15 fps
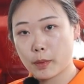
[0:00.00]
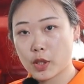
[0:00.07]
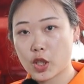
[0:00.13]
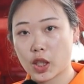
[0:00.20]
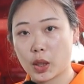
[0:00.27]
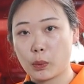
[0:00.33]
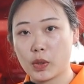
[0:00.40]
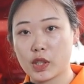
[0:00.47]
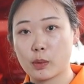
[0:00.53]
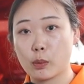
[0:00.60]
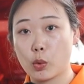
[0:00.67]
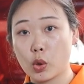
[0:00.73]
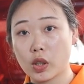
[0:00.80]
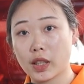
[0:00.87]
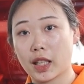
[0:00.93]
machine with
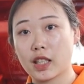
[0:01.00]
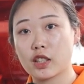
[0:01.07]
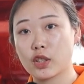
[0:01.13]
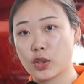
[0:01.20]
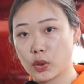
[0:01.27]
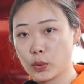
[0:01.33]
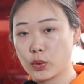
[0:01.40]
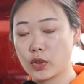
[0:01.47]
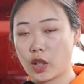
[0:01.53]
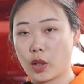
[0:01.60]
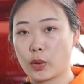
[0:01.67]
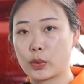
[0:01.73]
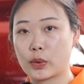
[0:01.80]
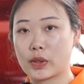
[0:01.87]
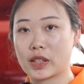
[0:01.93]
more than 2
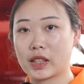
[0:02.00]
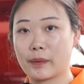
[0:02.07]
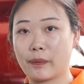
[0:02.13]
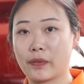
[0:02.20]
rows,